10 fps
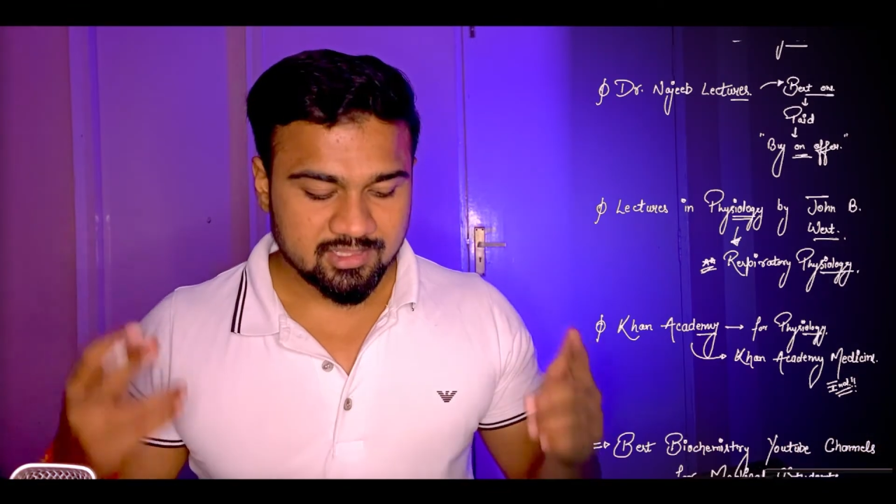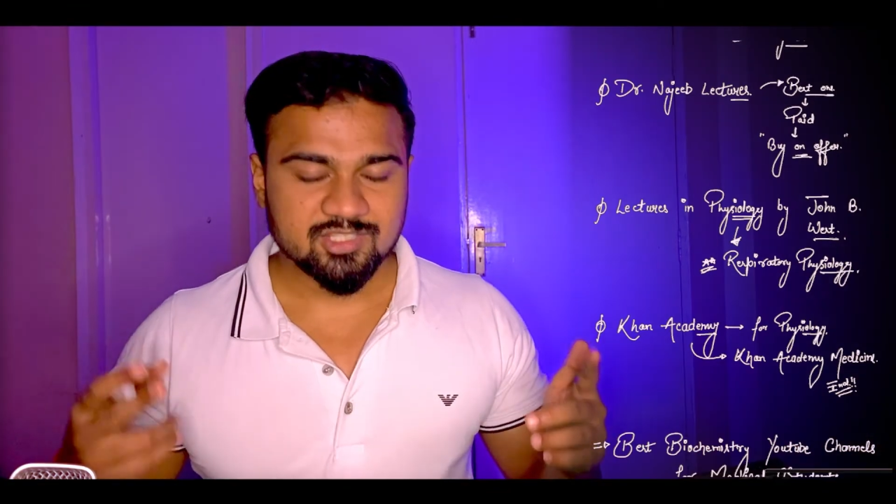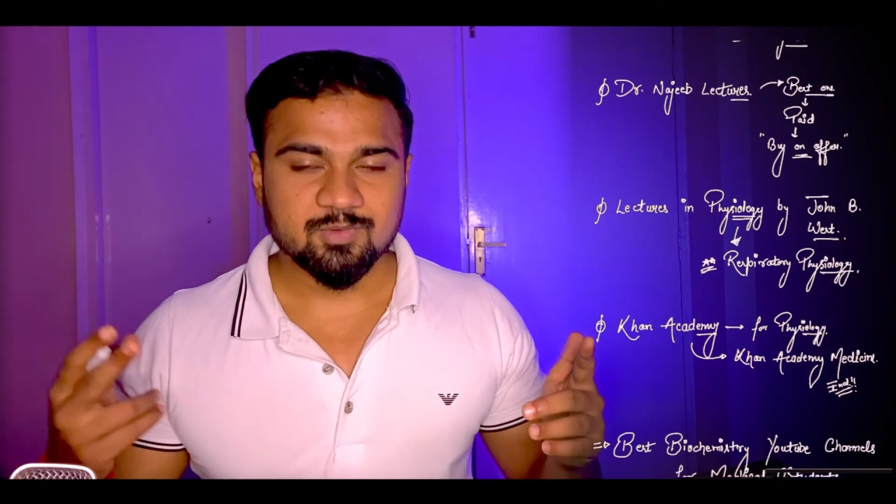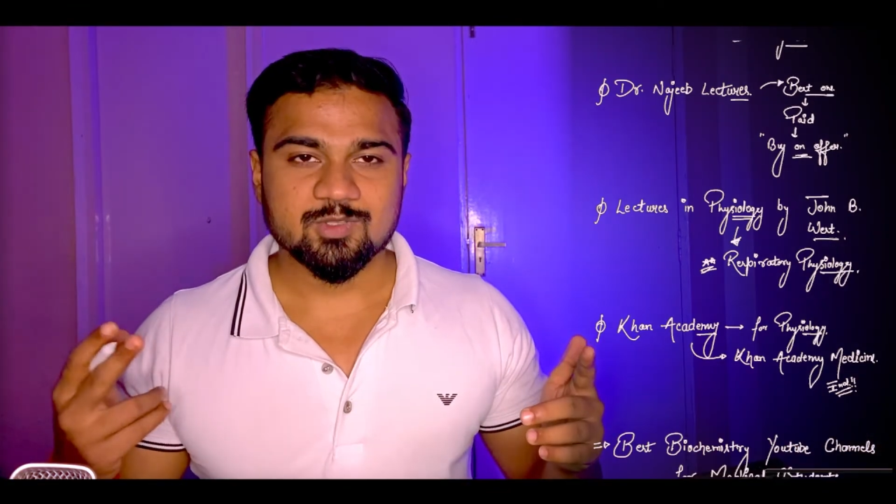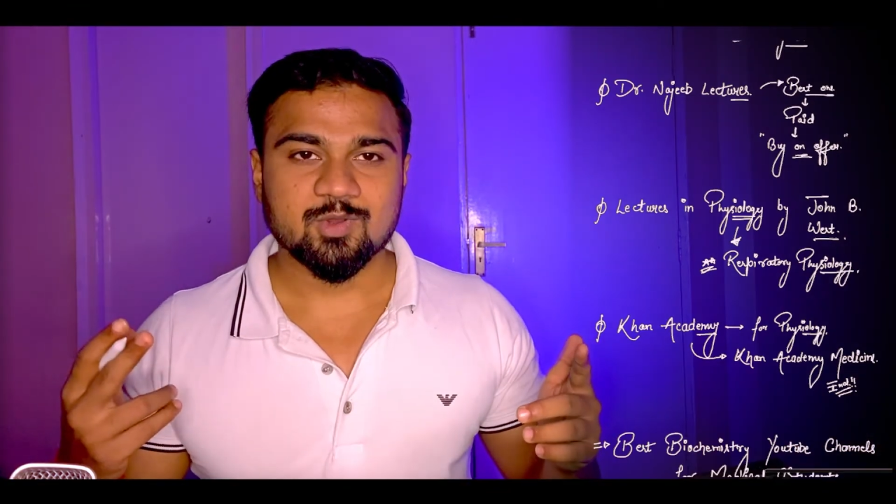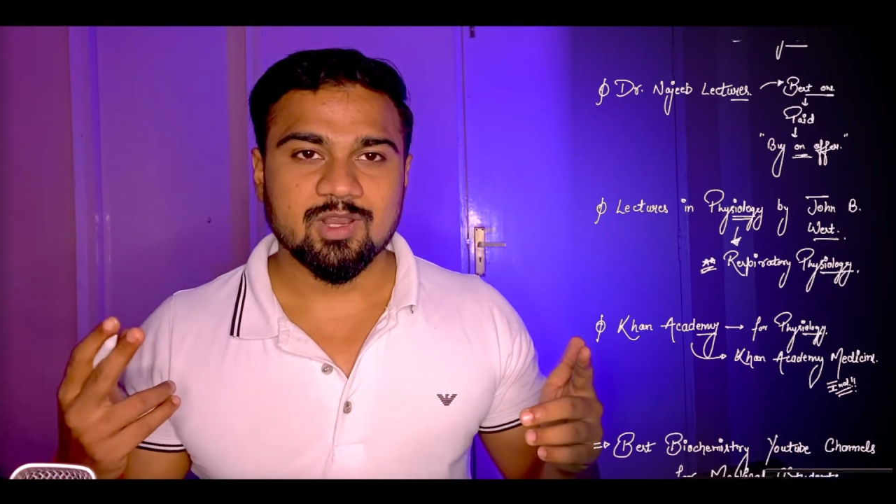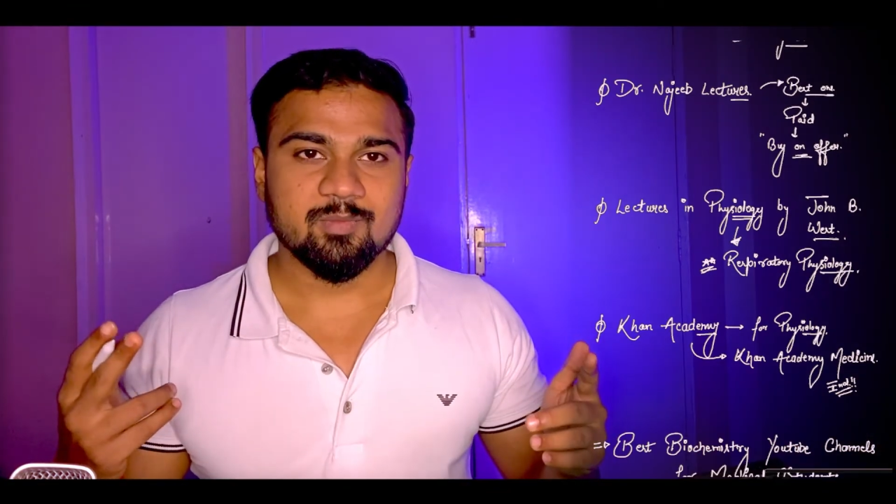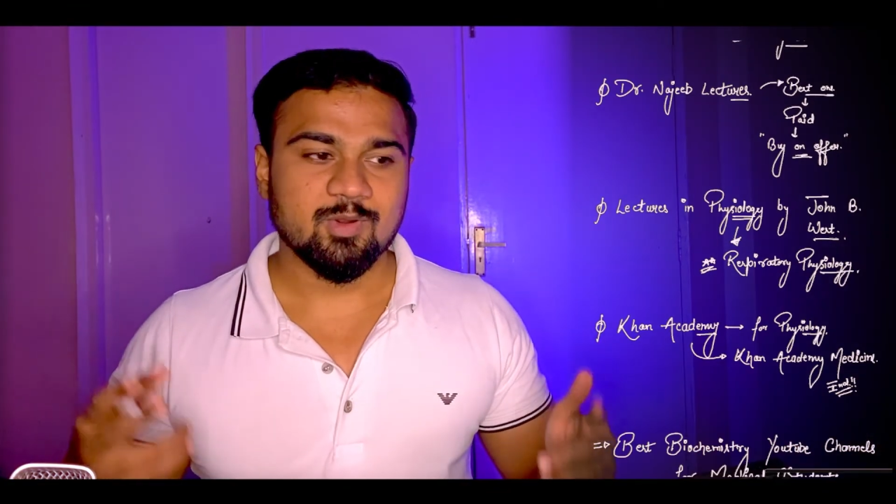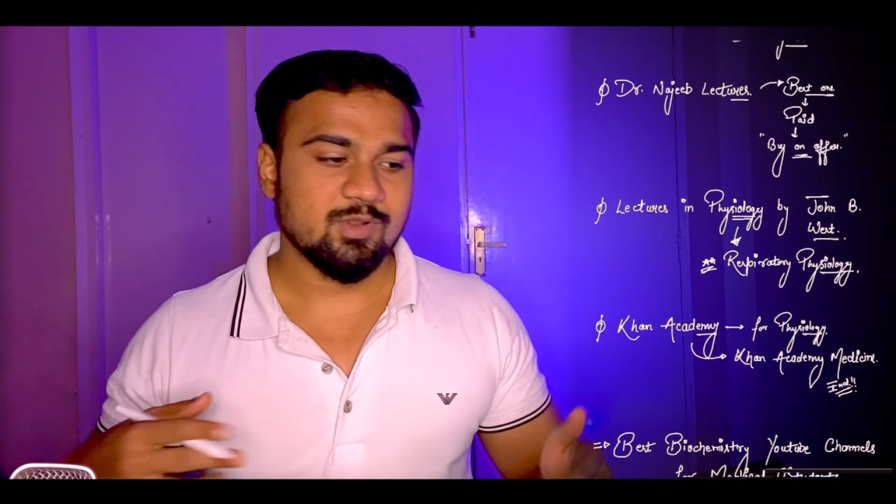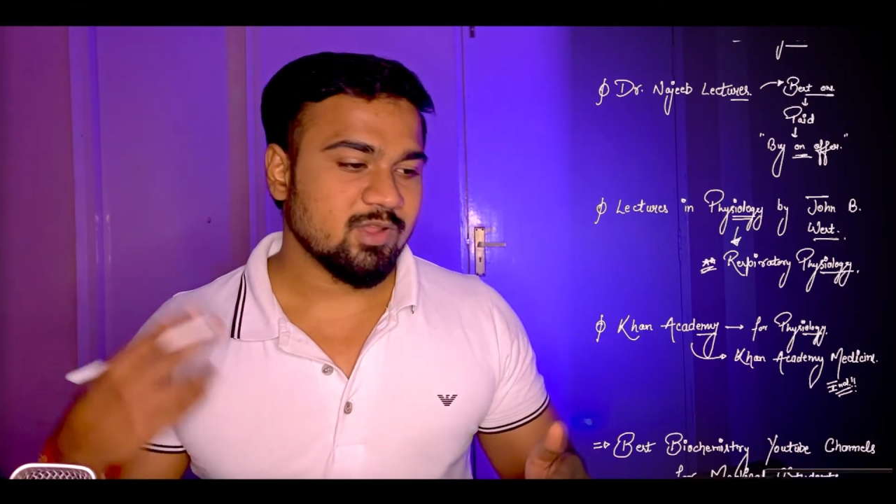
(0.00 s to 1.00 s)
This was all
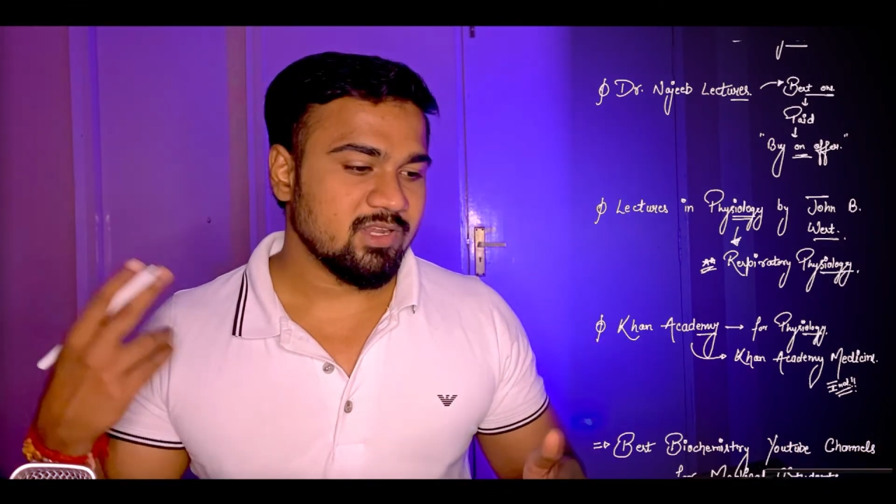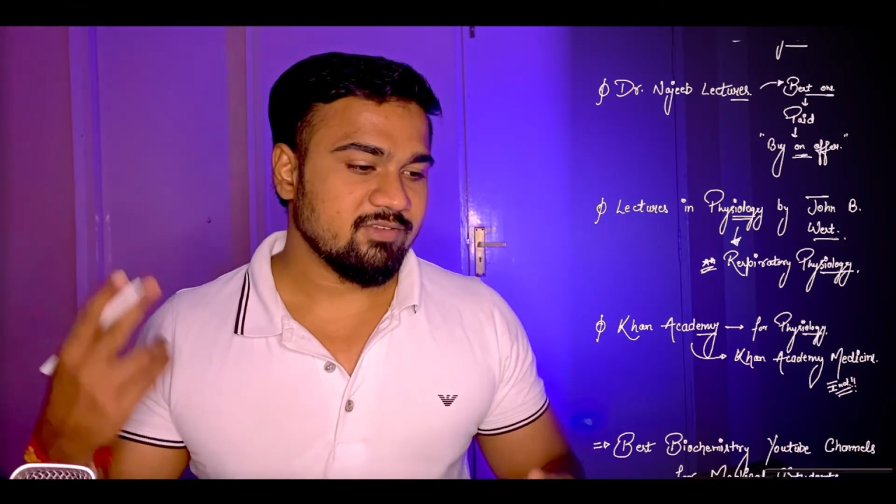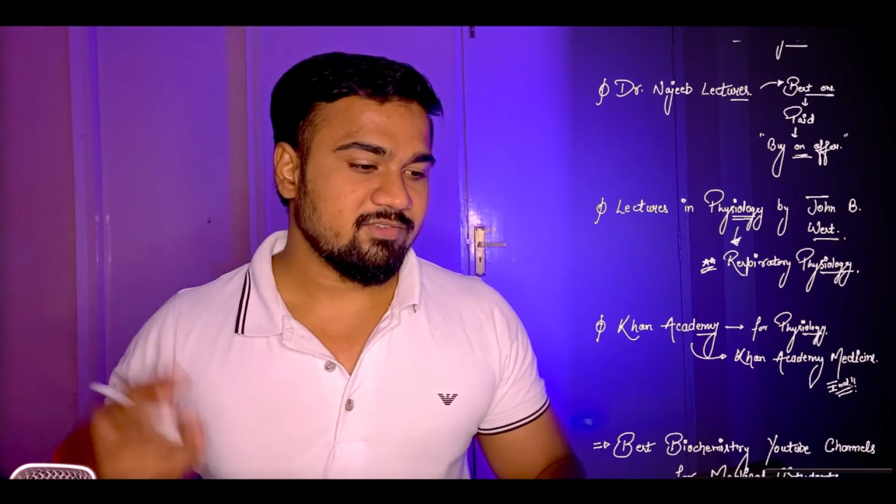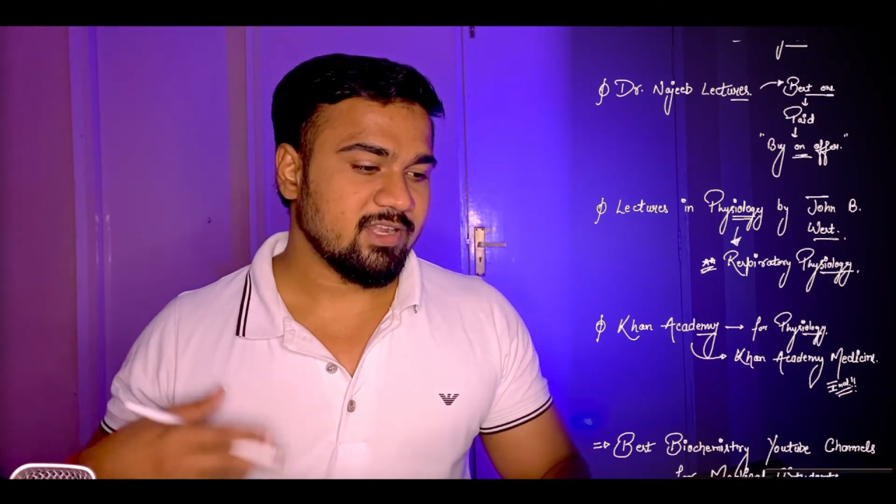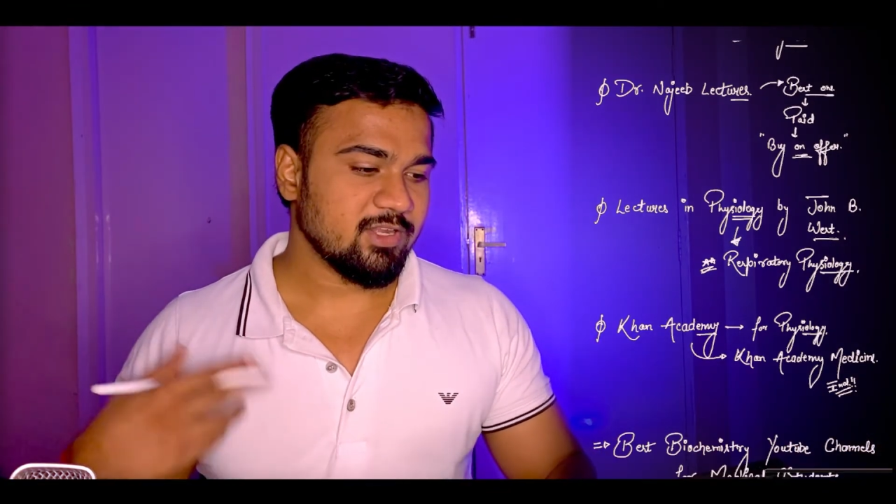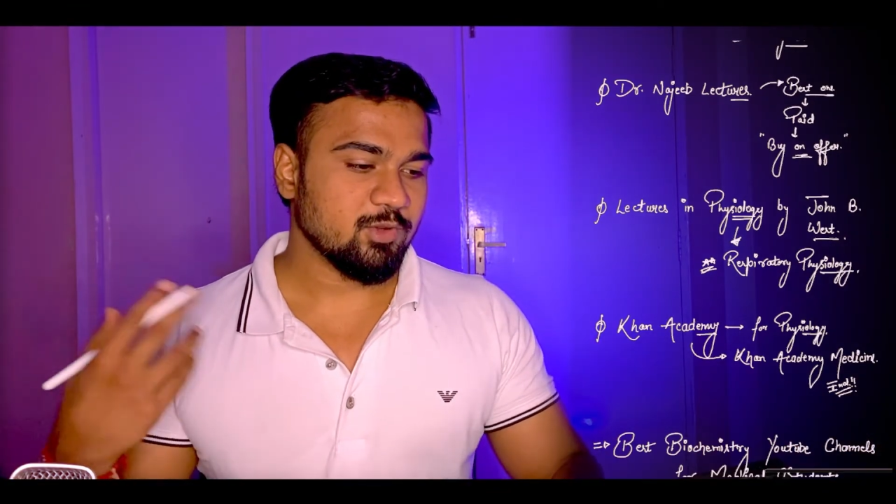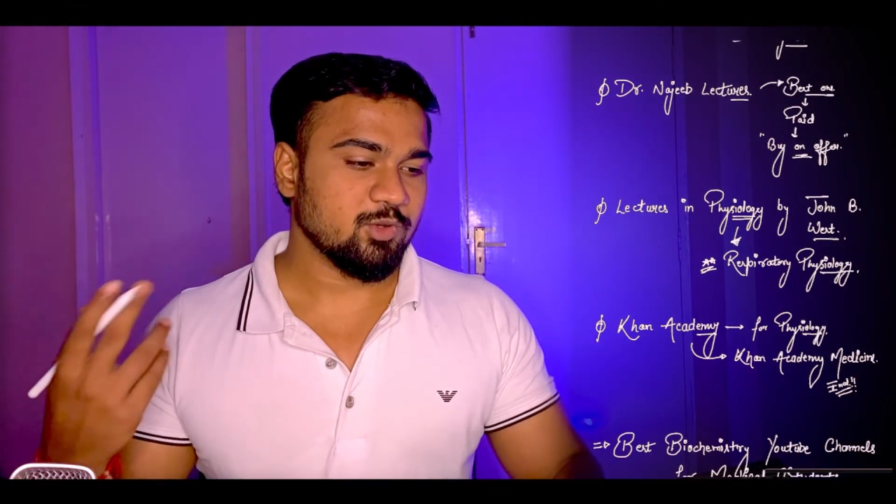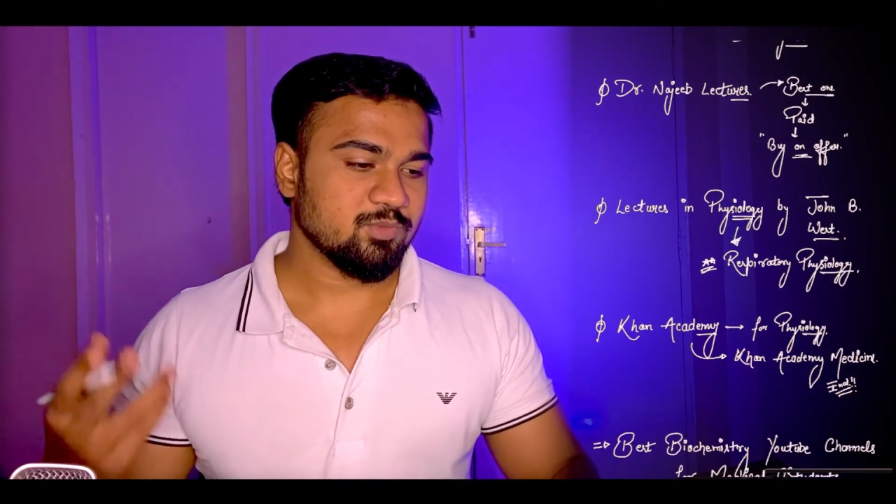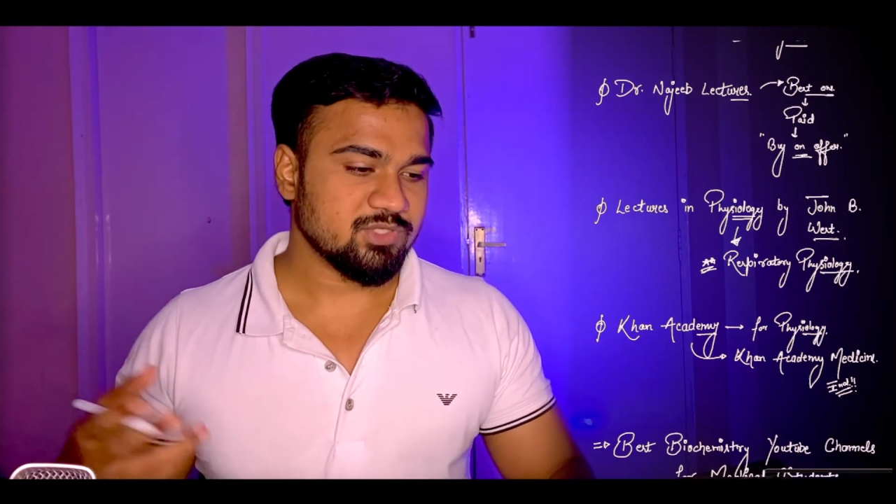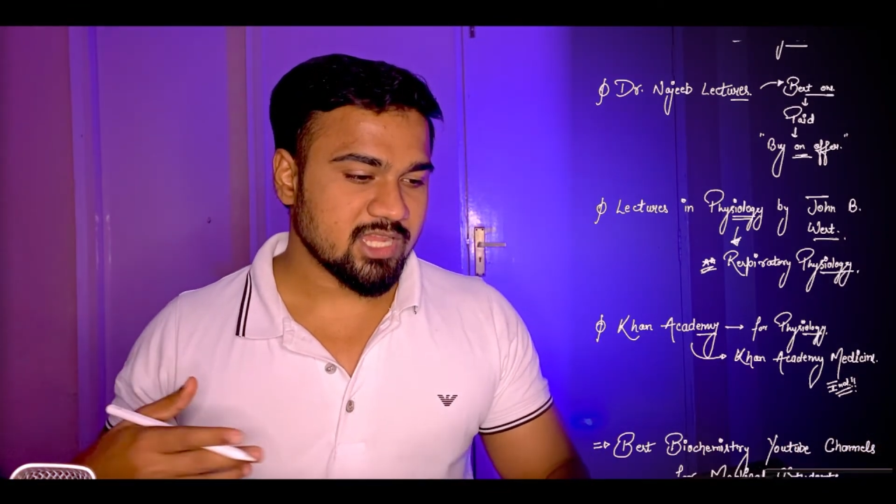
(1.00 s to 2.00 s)
about different YouTube